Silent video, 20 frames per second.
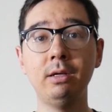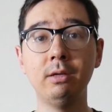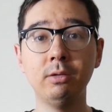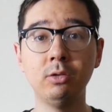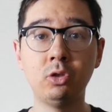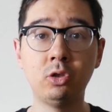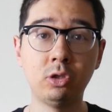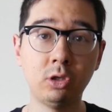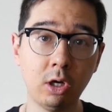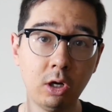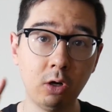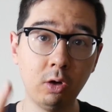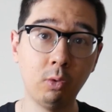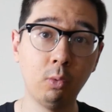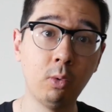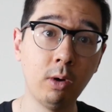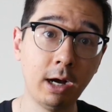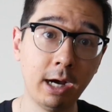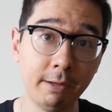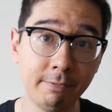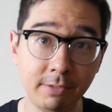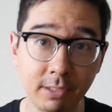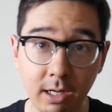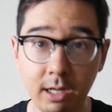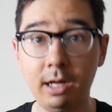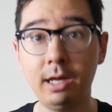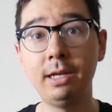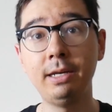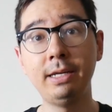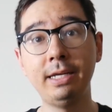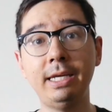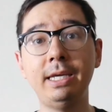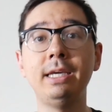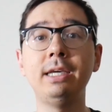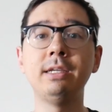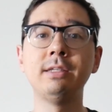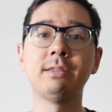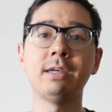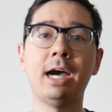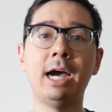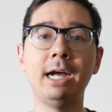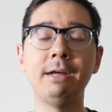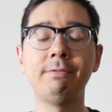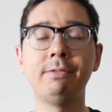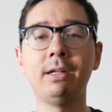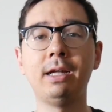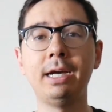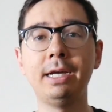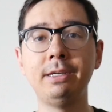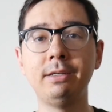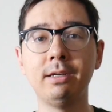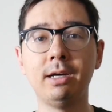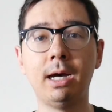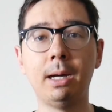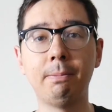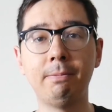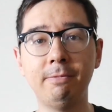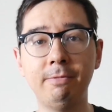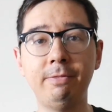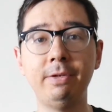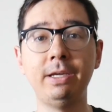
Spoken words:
So what I've done is I've lined up